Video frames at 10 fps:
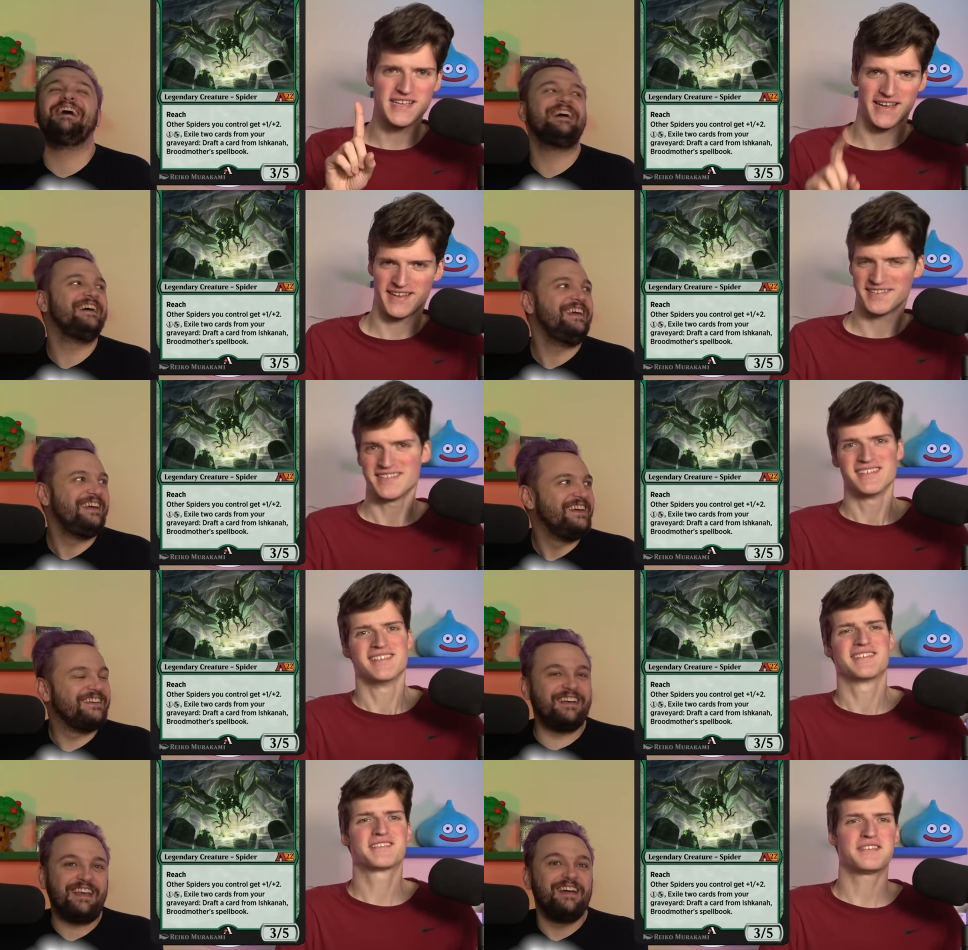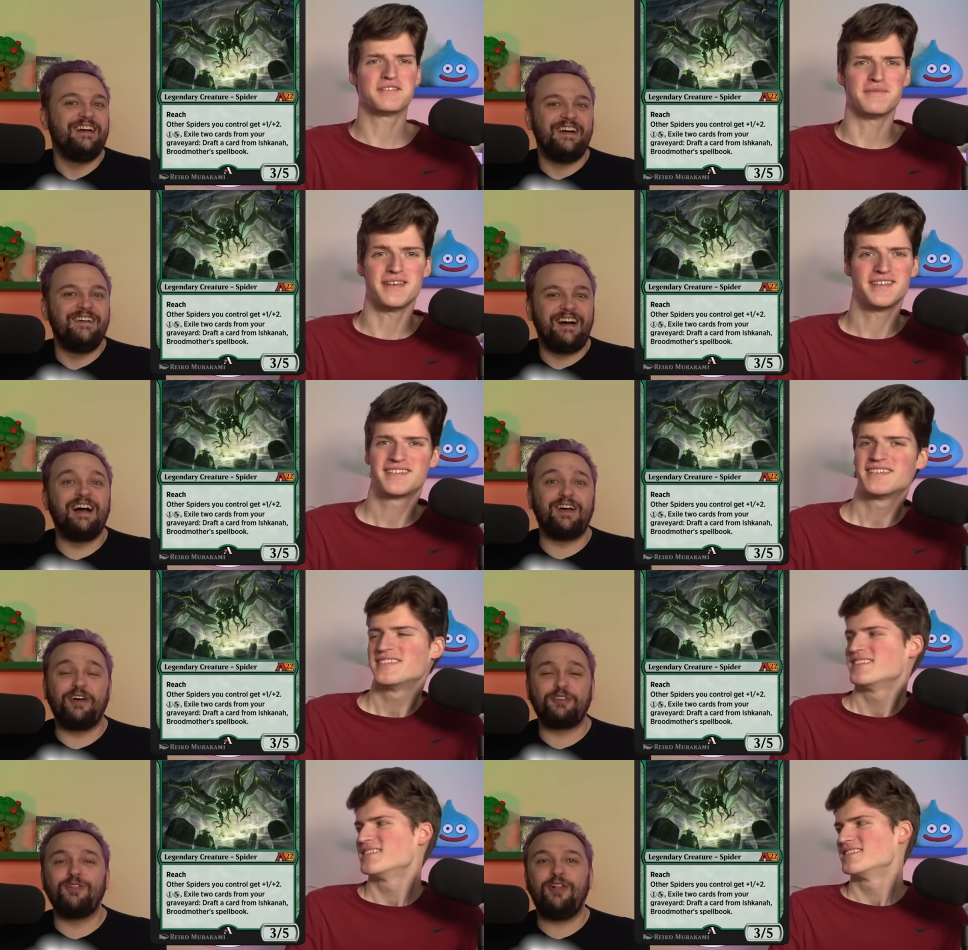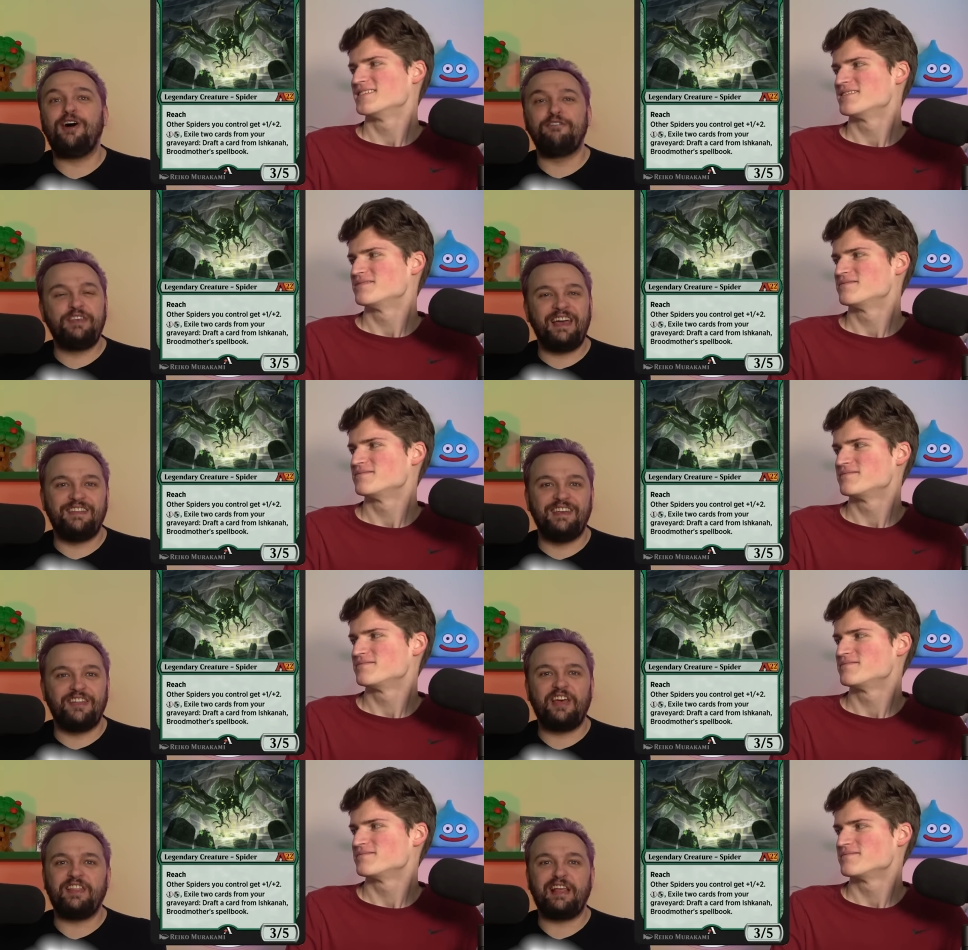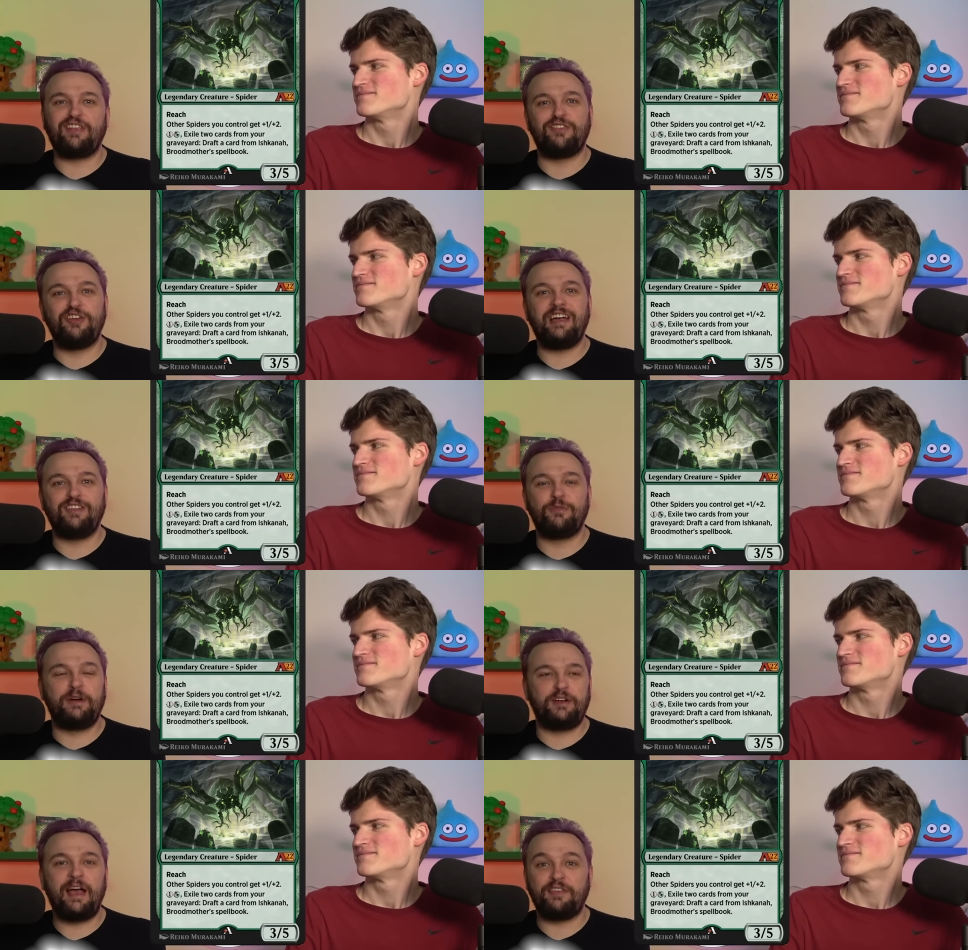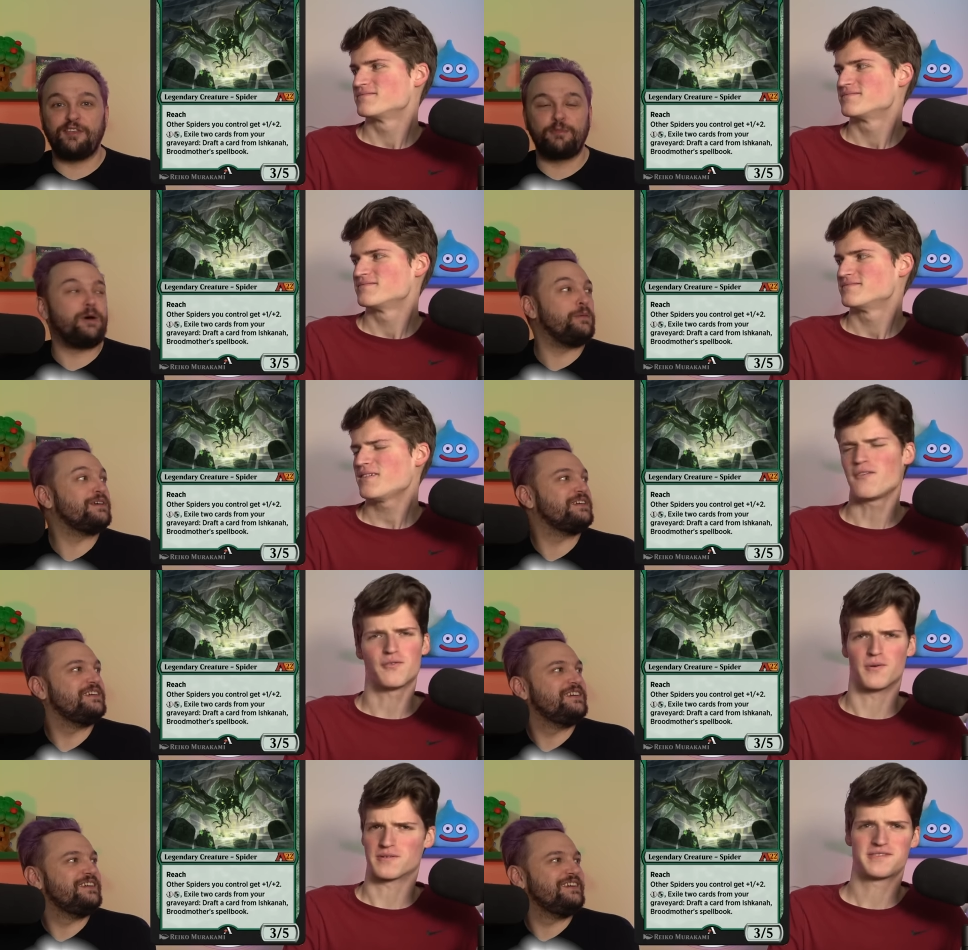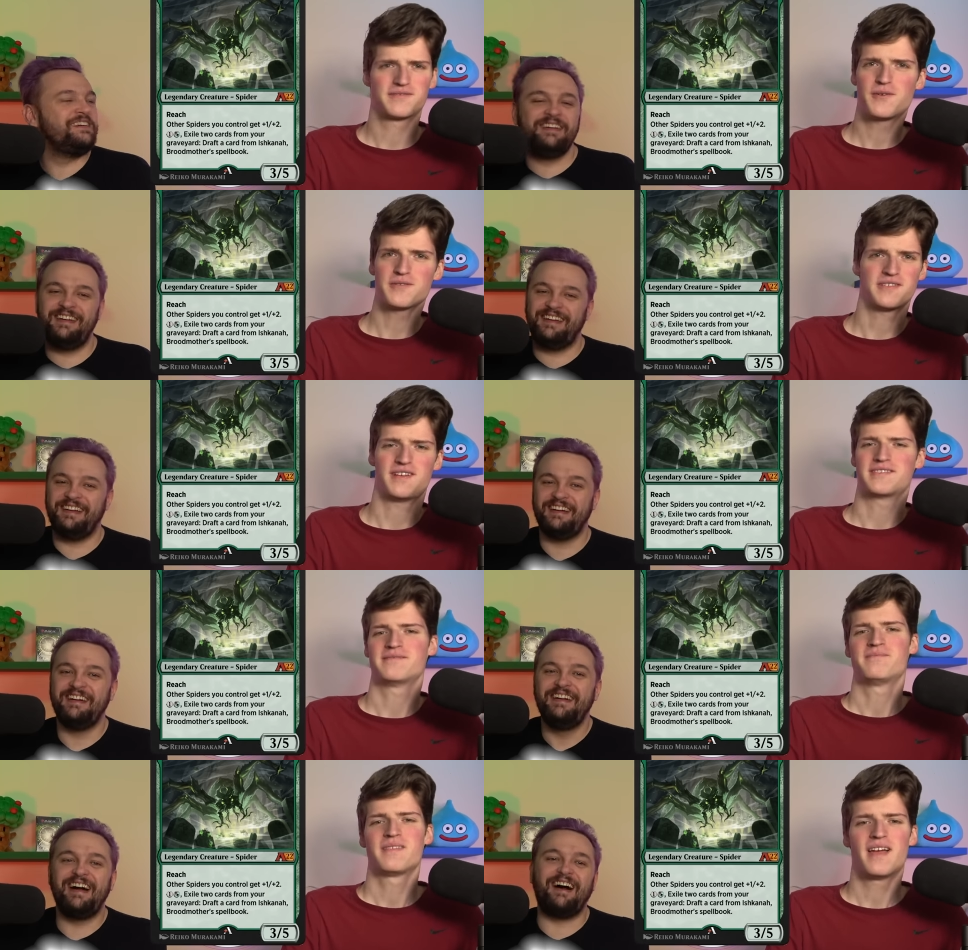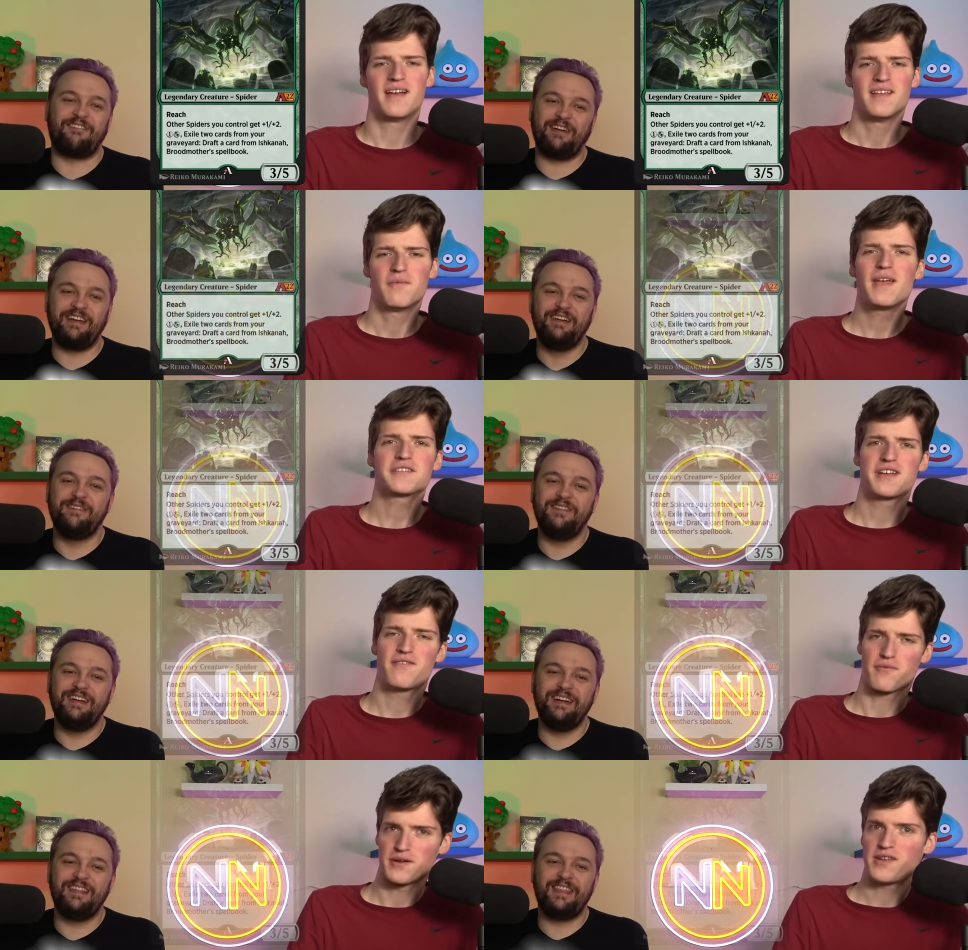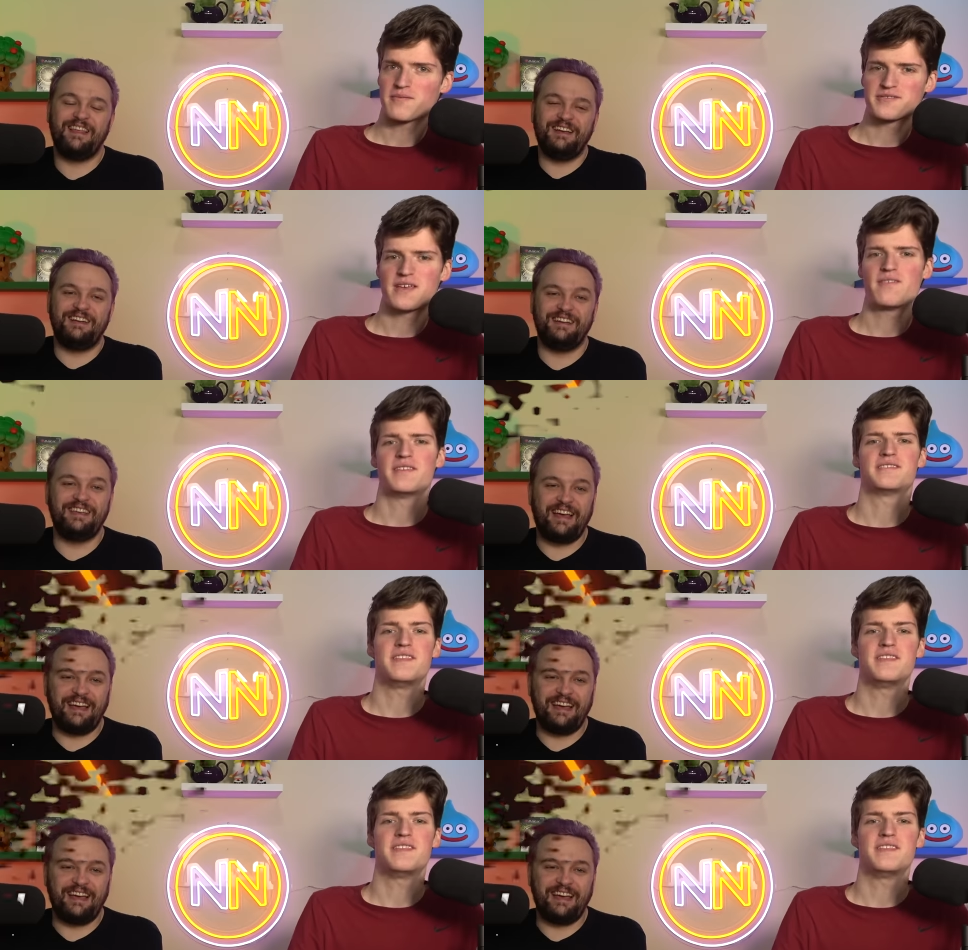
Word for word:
Speaker 1: second. Excuse me. I also love the idea that that giant spider has a spellbook. Of course. Of course it does.
Speaker 2: All uh, right. We actually have a real number seven. It's